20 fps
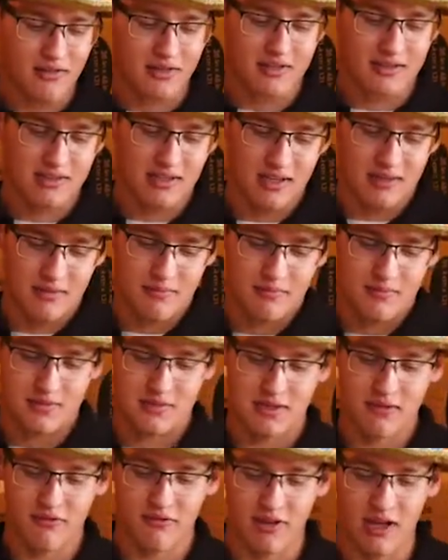is
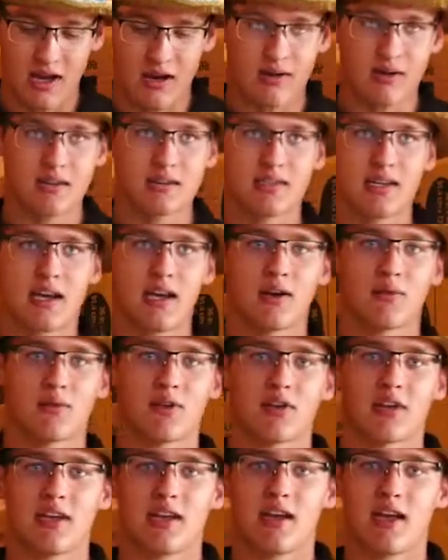sunflowers, and we're
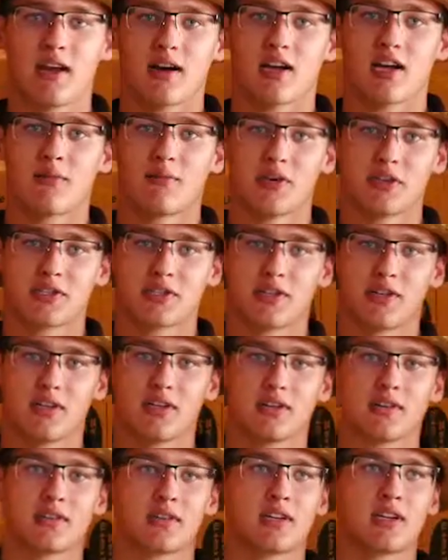looking at
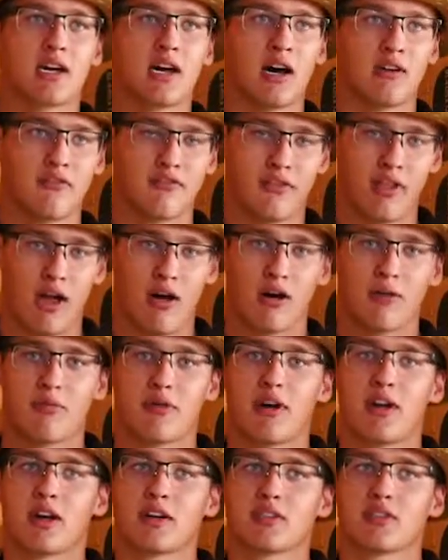commercial cut flower
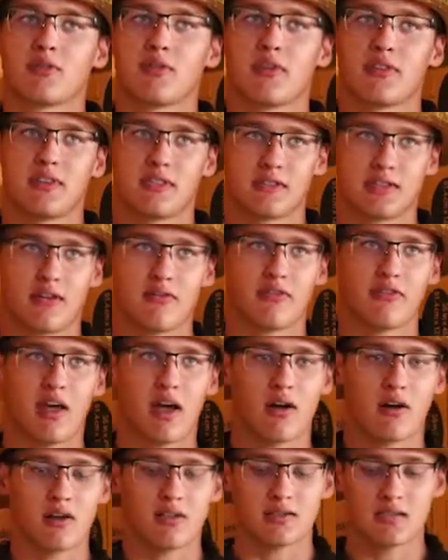production with the
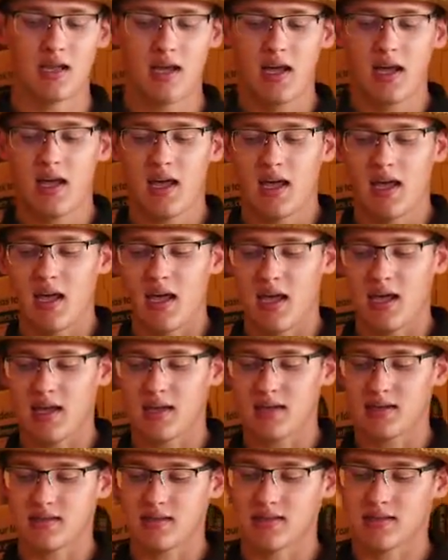sunflowers
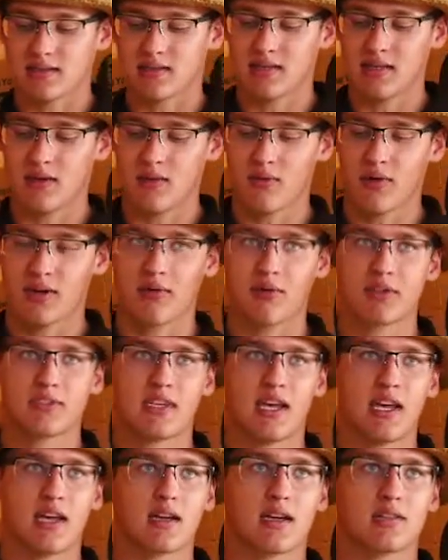and seeing what it would
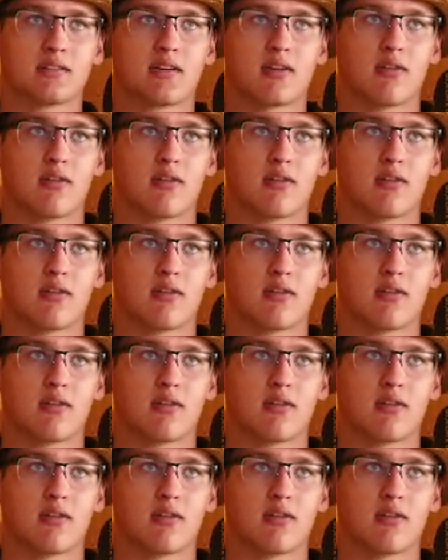take to